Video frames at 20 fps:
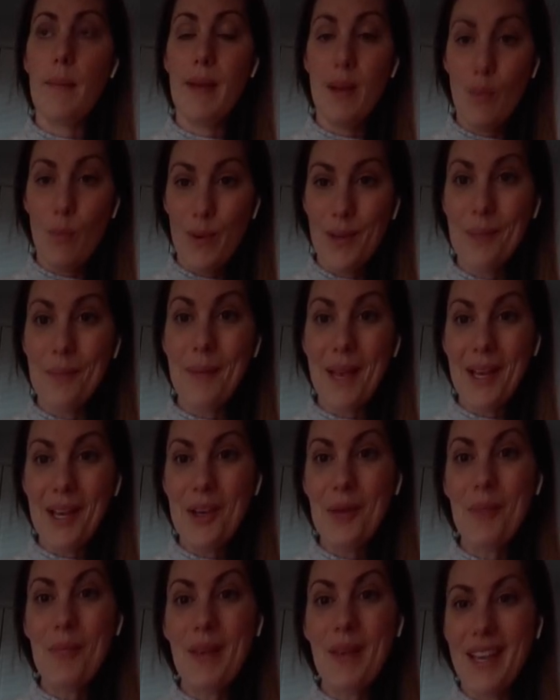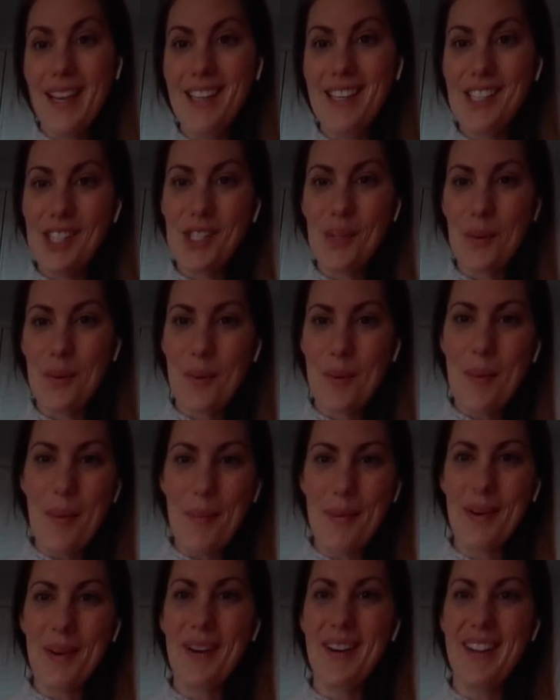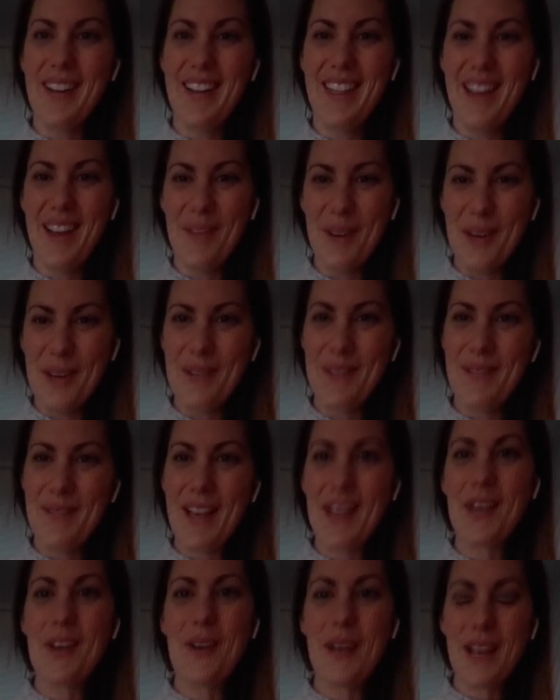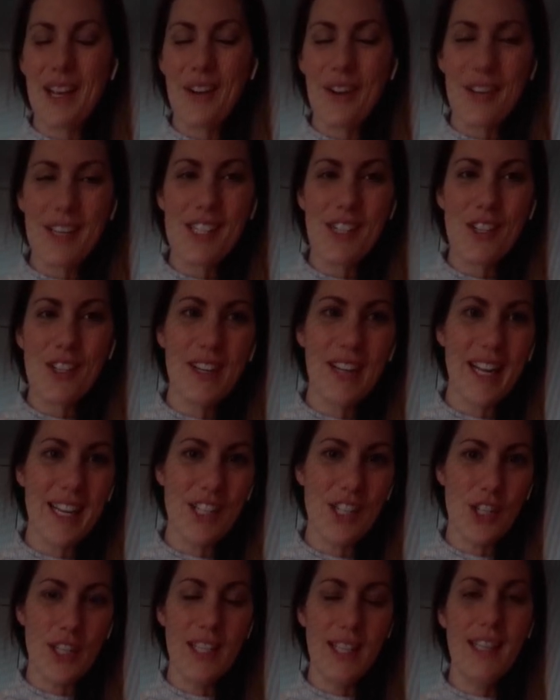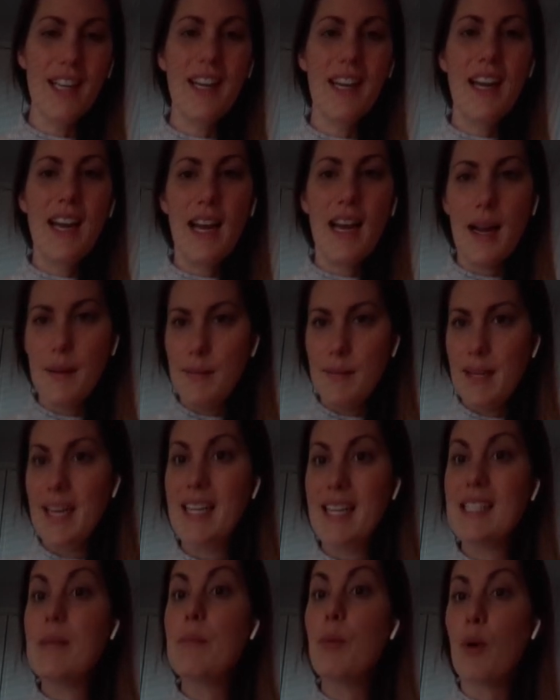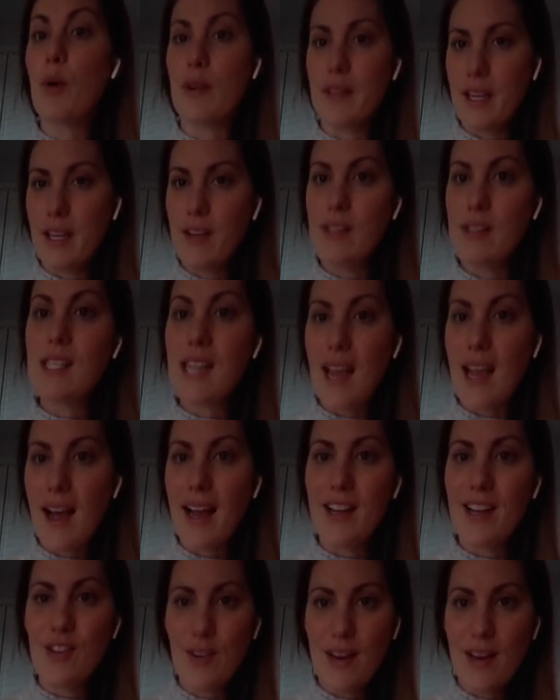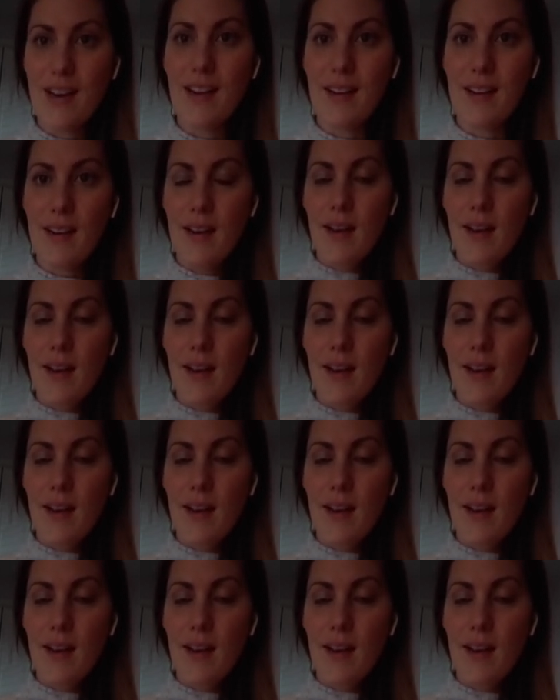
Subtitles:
It will make you pee, just to remember. It will make you increase urination. It is important that you stay hydrated.